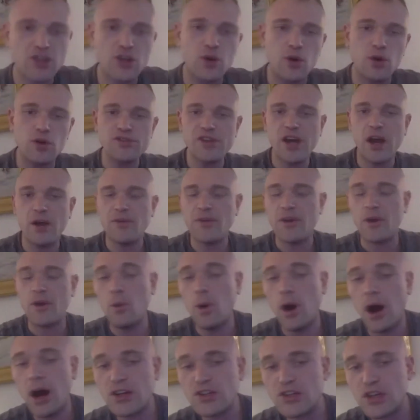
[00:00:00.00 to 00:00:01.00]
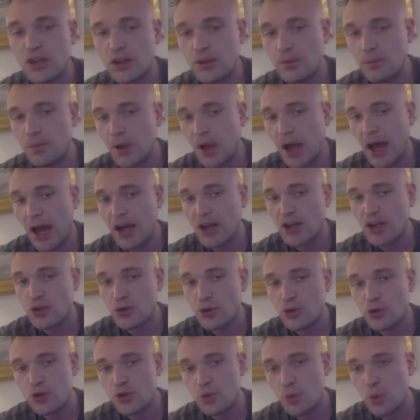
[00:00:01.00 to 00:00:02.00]
and girls out there watching, the black
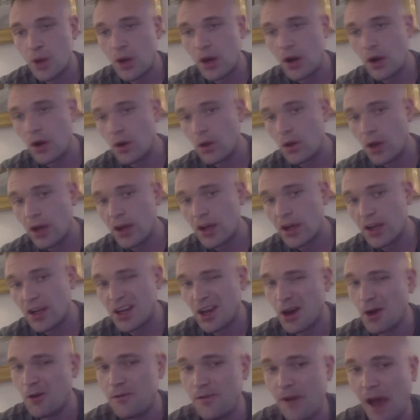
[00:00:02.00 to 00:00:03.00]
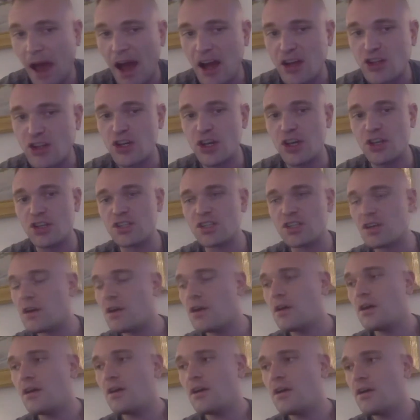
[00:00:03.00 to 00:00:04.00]
shirts wear like a neo-fascist
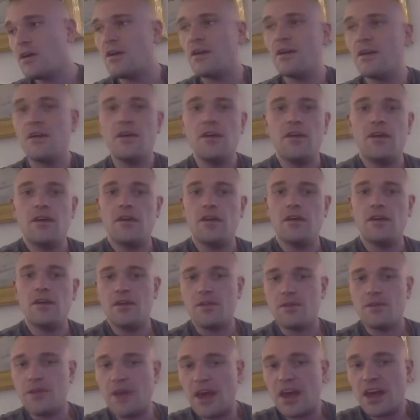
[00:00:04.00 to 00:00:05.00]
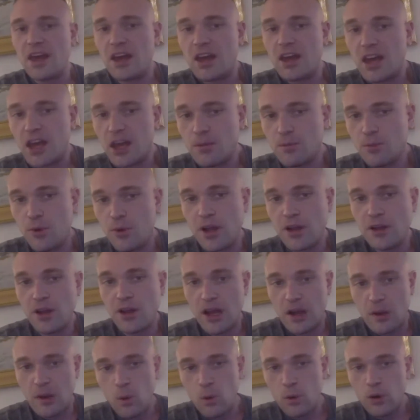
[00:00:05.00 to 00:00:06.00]
thing in Britain,
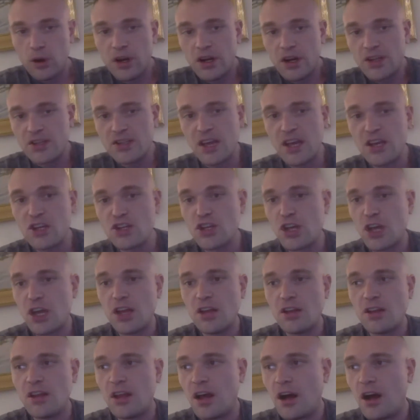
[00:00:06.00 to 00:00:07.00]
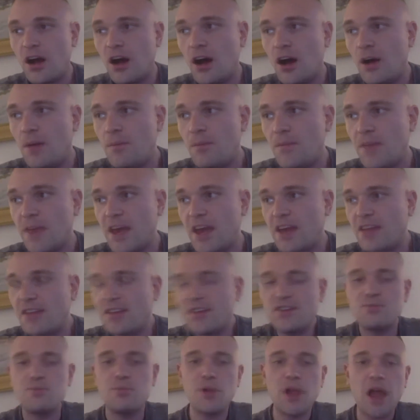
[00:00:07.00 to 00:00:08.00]
like organization. Um, they had
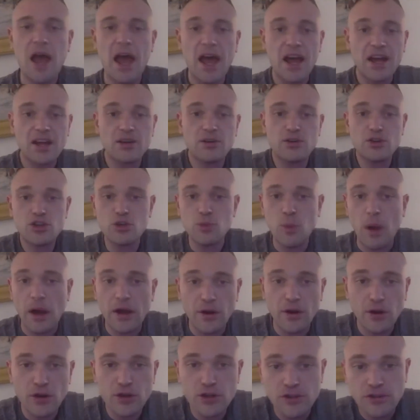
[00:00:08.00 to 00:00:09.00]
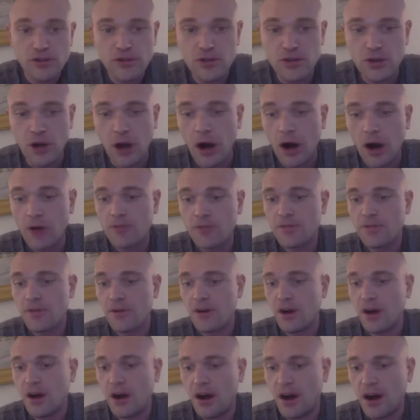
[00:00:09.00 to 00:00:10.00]
these black sweaters and stuff.
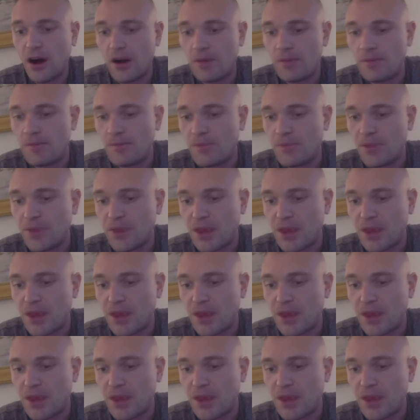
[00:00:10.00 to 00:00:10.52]
Um,